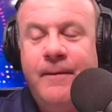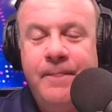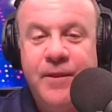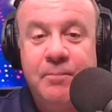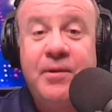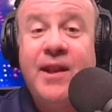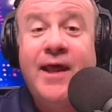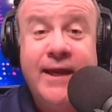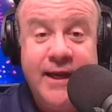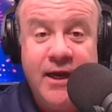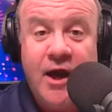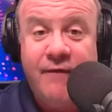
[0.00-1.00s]
The
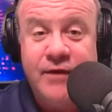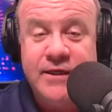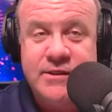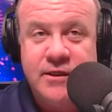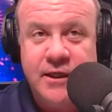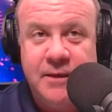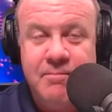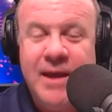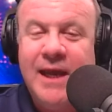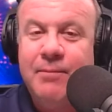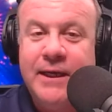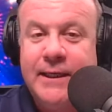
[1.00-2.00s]
playing, obviously,
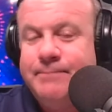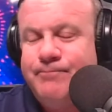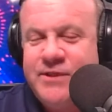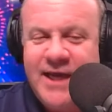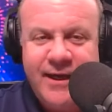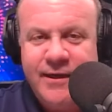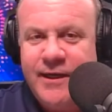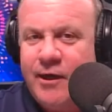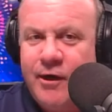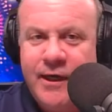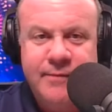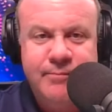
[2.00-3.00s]
maybe
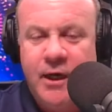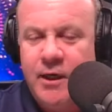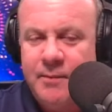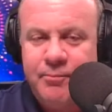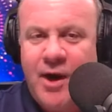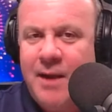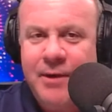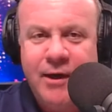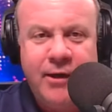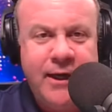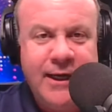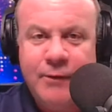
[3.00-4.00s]
secondary,
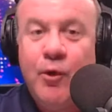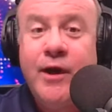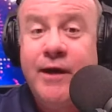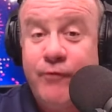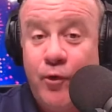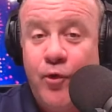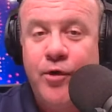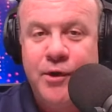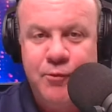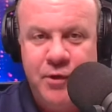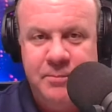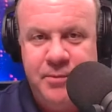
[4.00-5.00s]
primary, whatever order
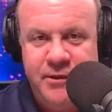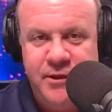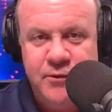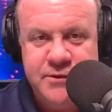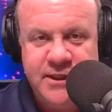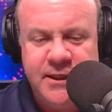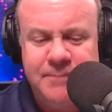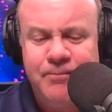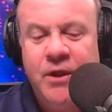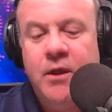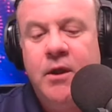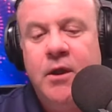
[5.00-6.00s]
you want to put those in.
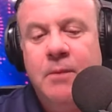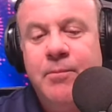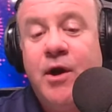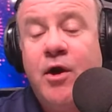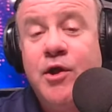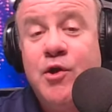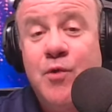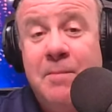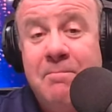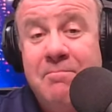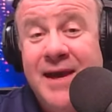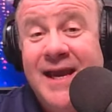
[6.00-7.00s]
But are you
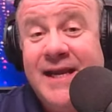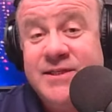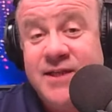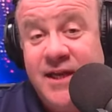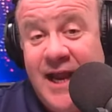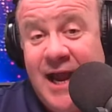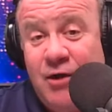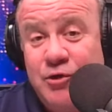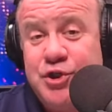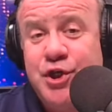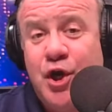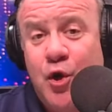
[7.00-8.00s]
amazed at how
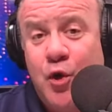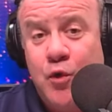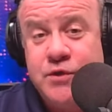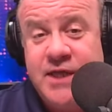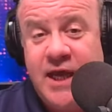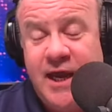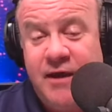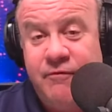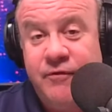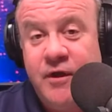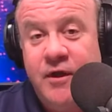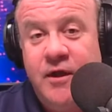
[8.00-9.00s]
shows have
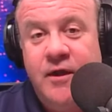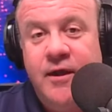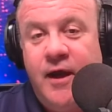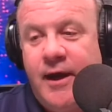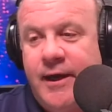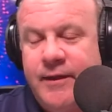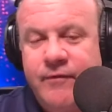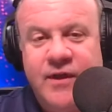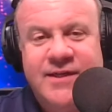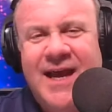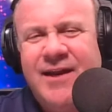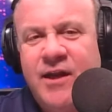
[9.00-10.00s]
the
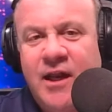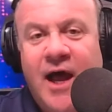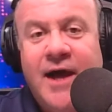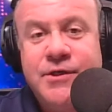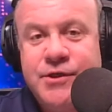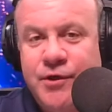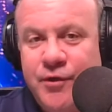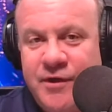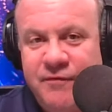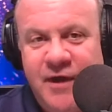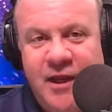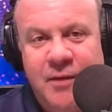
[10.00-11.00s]
technological
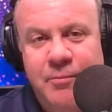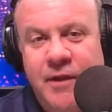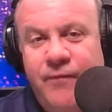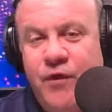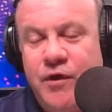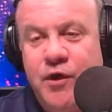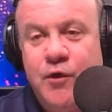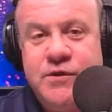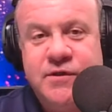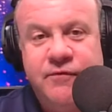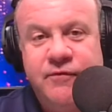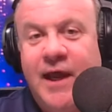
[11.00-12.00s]
development, the
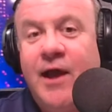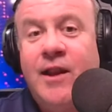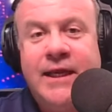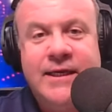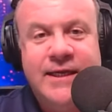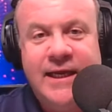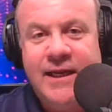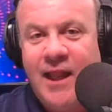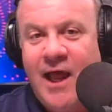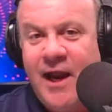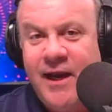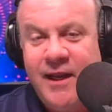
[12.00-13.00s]
use of LED
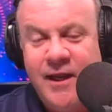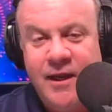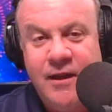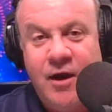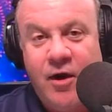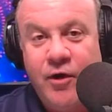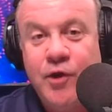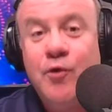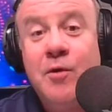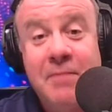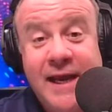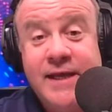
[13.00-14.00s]
lighting? Are
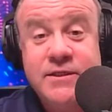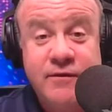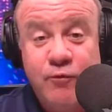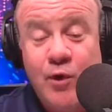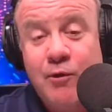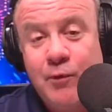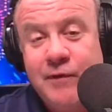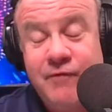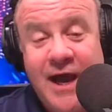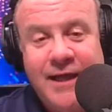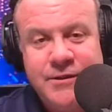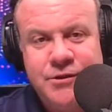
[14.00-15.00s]
you amazed of where we've
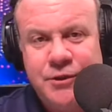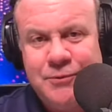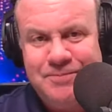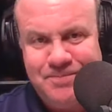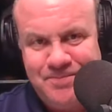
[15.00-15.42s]
gotten to?